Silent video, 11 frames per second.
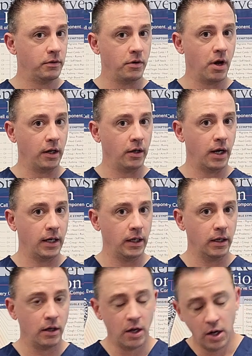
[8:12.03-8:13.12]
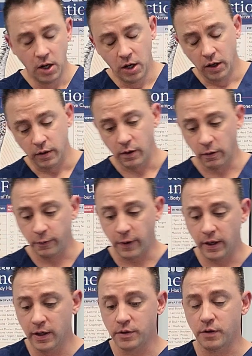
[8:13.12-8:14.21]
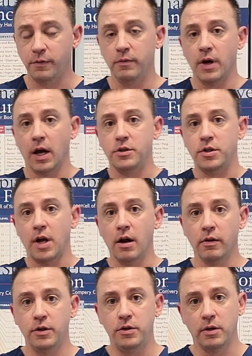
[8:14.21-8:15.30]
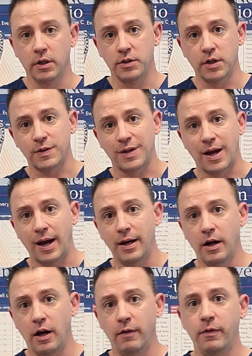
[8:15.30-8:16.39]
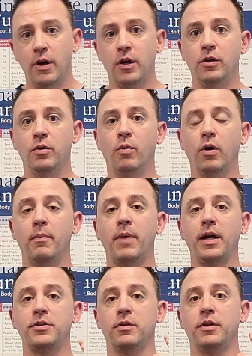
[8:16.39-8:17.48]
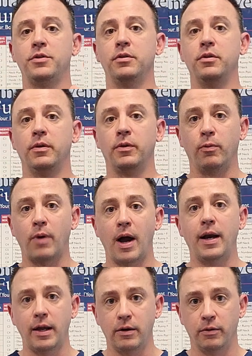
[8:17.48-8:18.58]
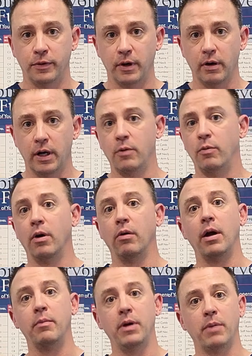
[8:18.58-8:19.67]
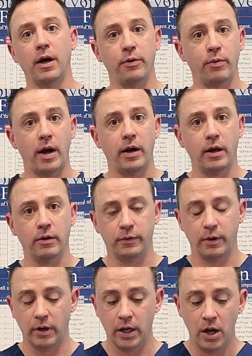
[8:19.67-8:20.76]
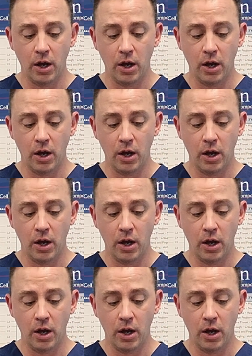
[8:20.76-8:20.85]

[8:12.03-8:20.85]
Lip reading: Not a good idea. The other thing is if you've got a chair that you can adjust the height of, you want to make sure that you're doing the right angle theory. What do I mean by the right angle theory?